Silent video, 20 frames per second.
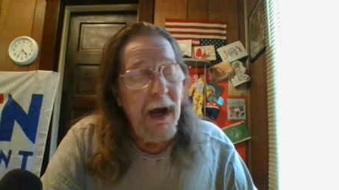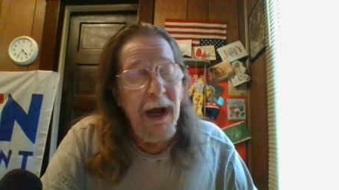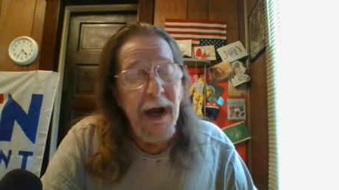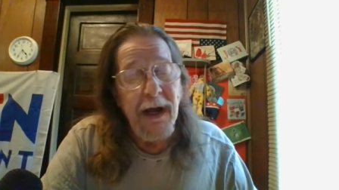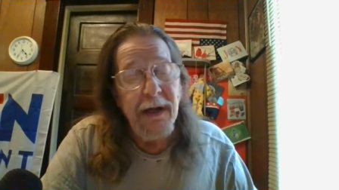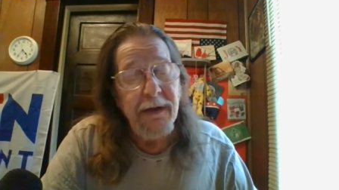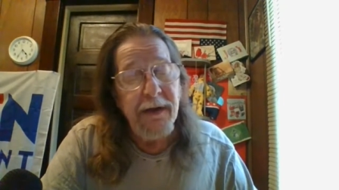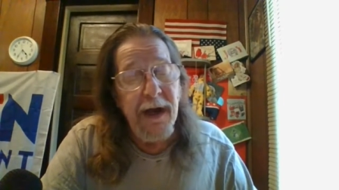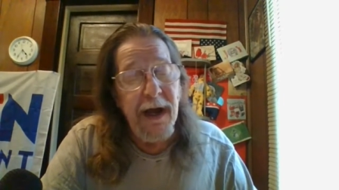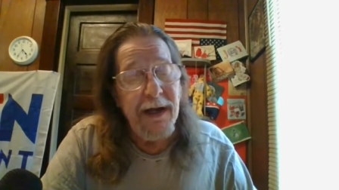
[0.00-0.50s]

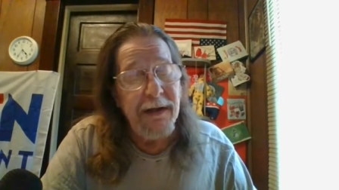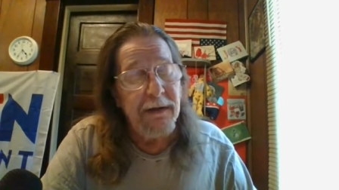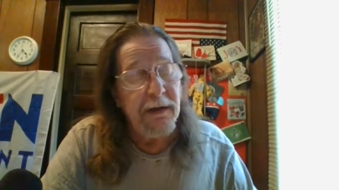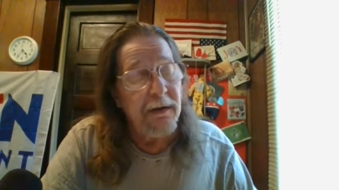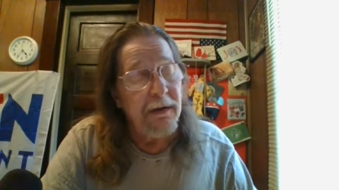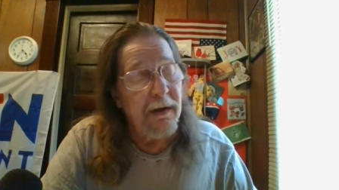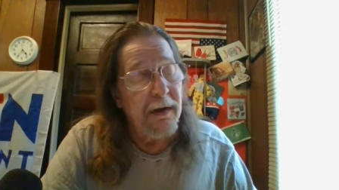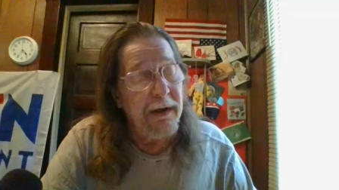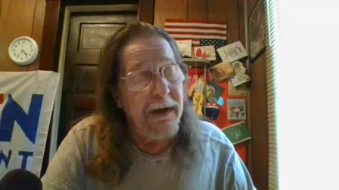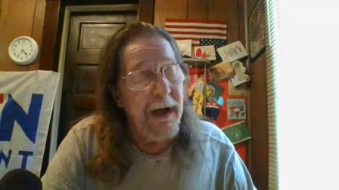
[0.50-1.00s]
and you have to
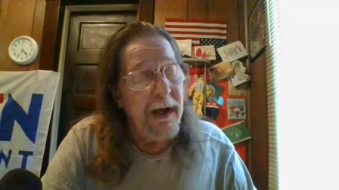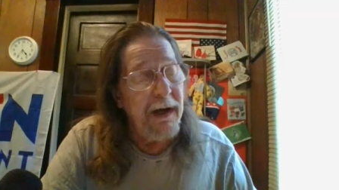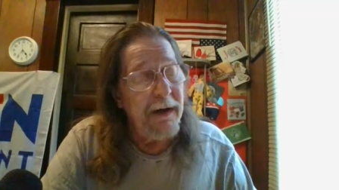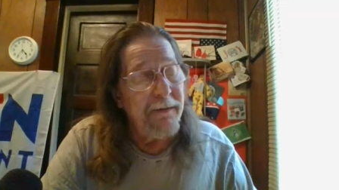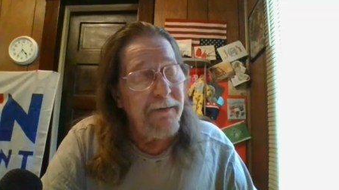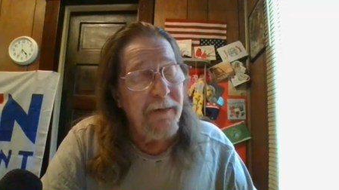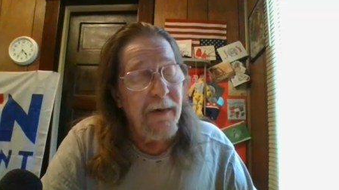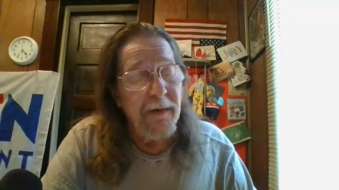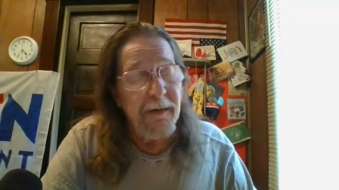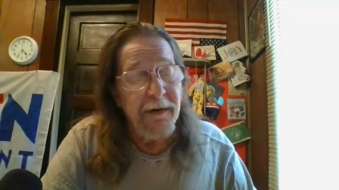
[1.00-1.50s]
look at
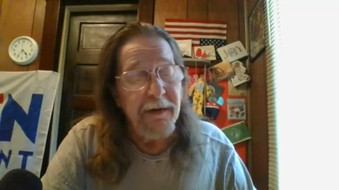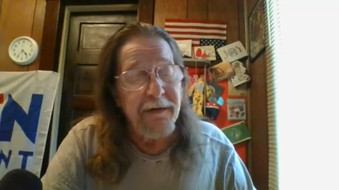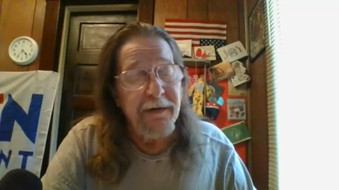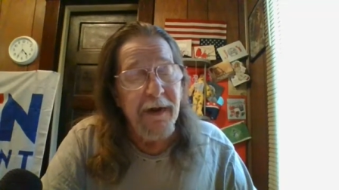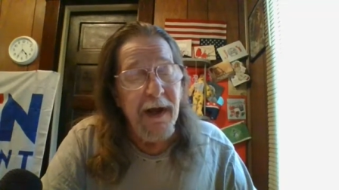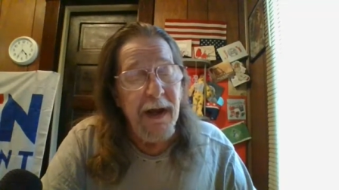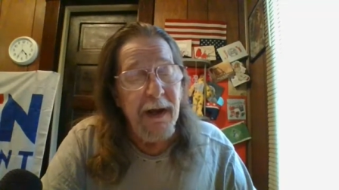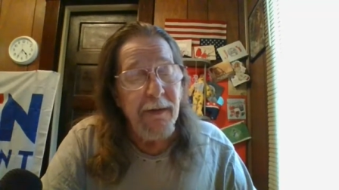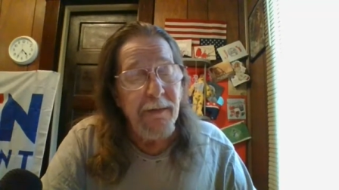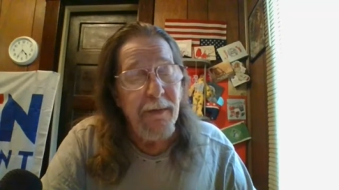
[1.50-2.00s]
it from the
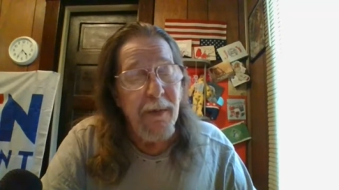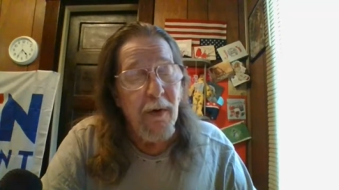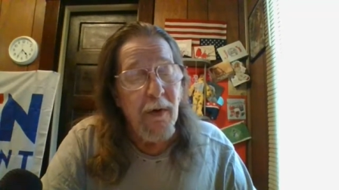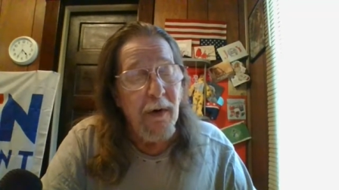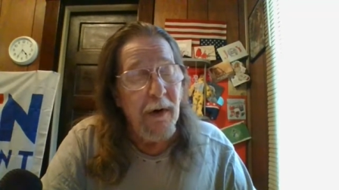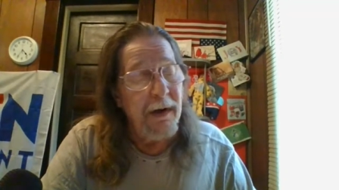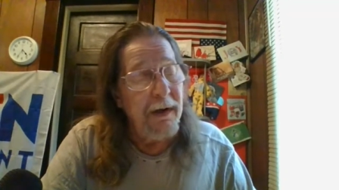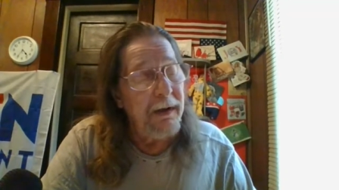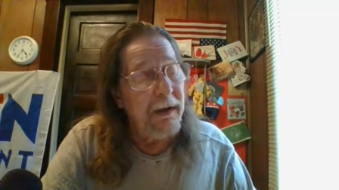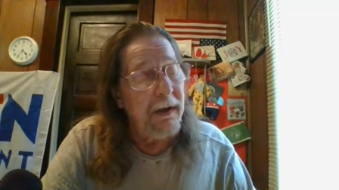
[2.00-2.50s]

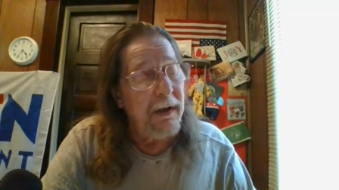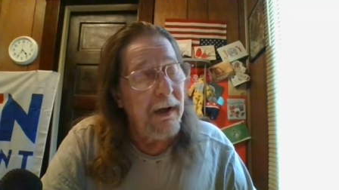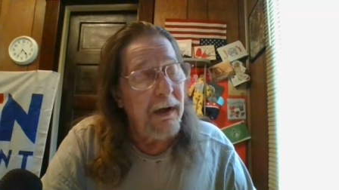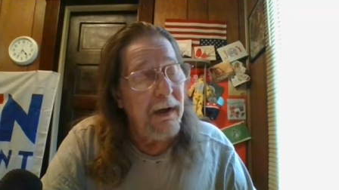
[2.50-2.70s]
standpoint